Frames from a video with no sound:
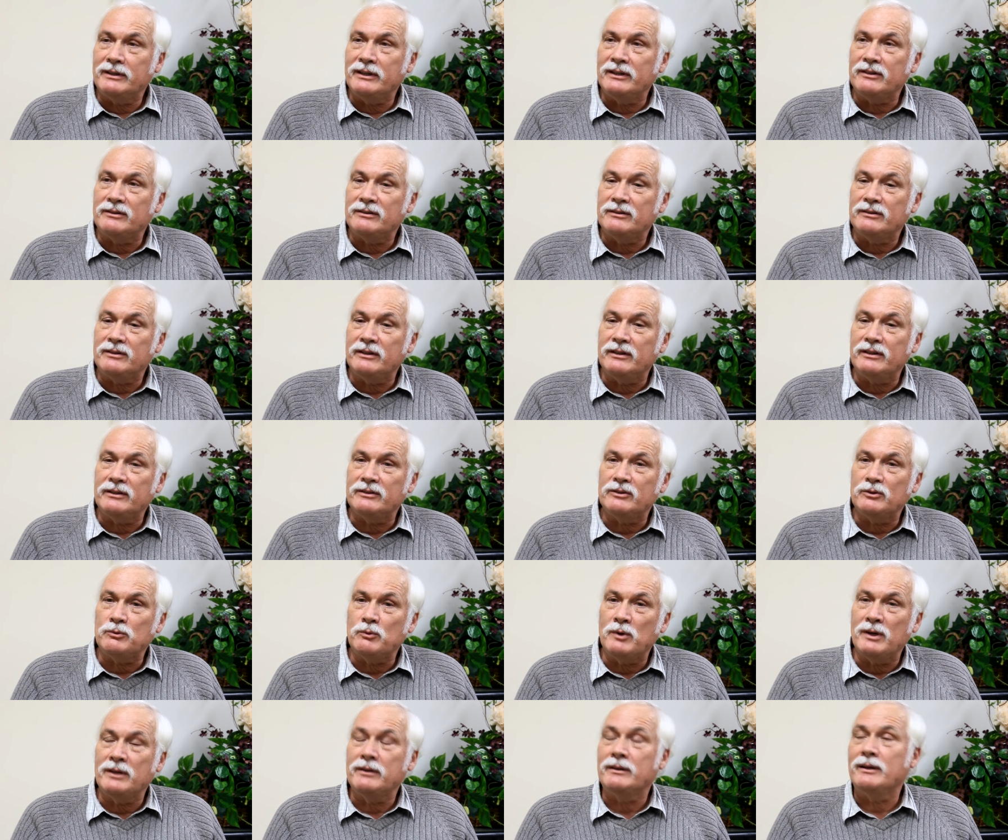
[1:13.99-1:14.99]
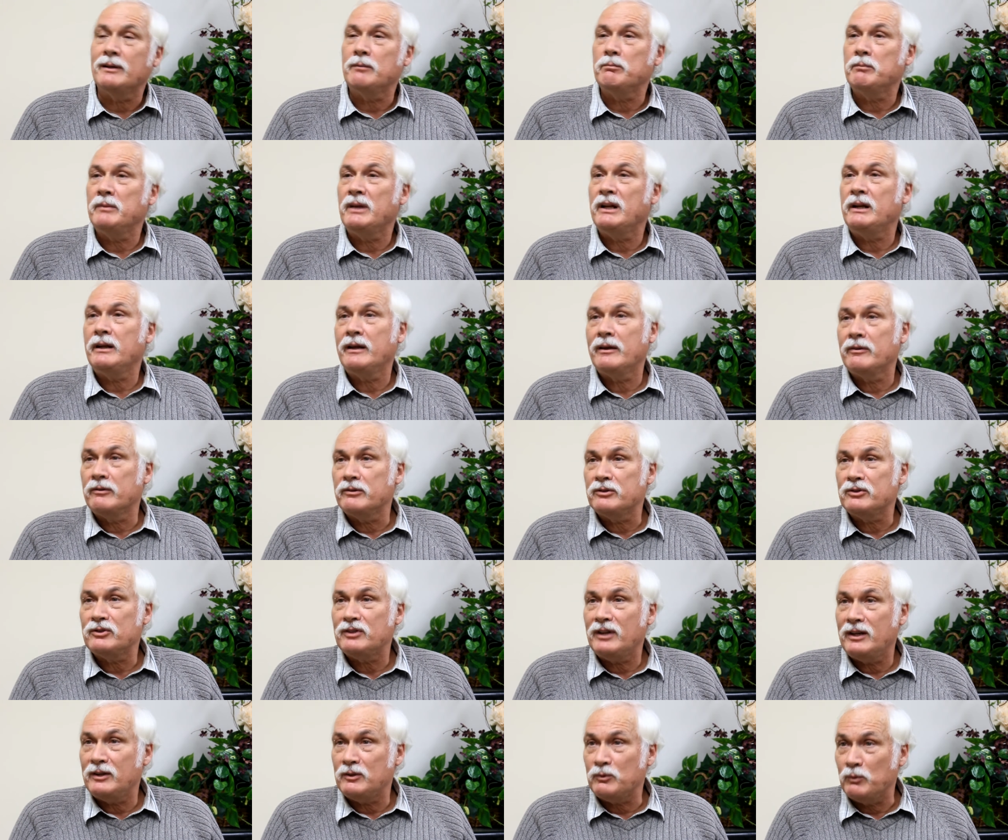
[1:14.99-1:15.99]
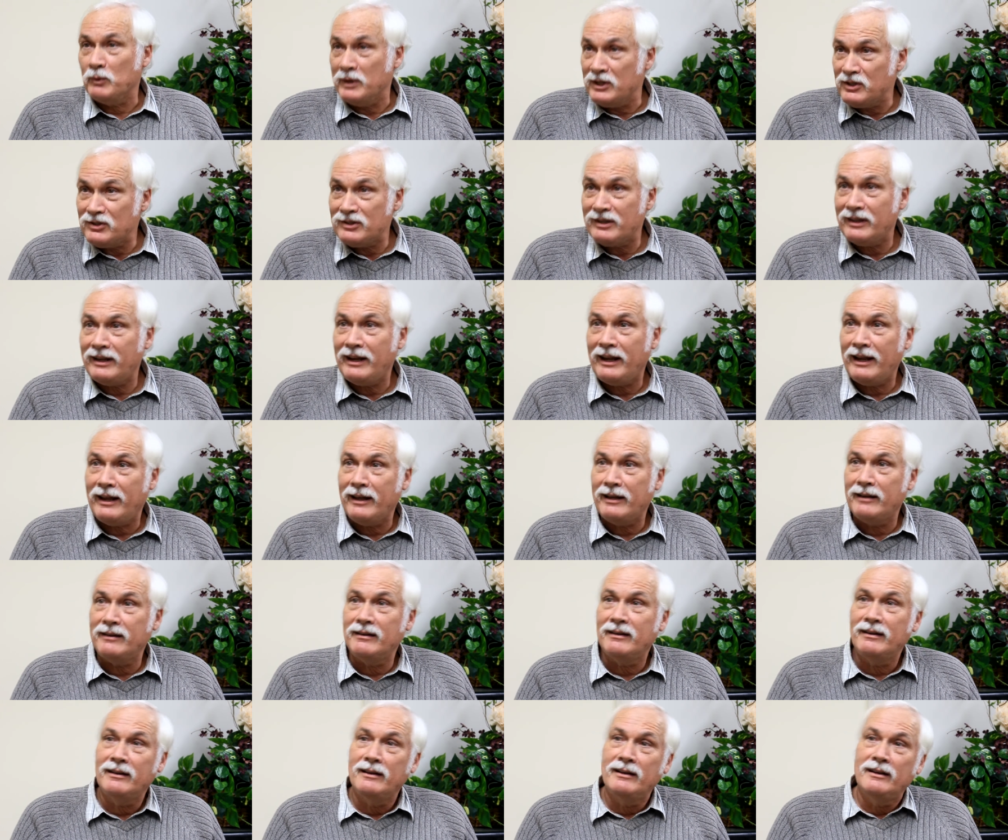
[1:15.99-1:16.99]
It, it's one that many other states wish they had.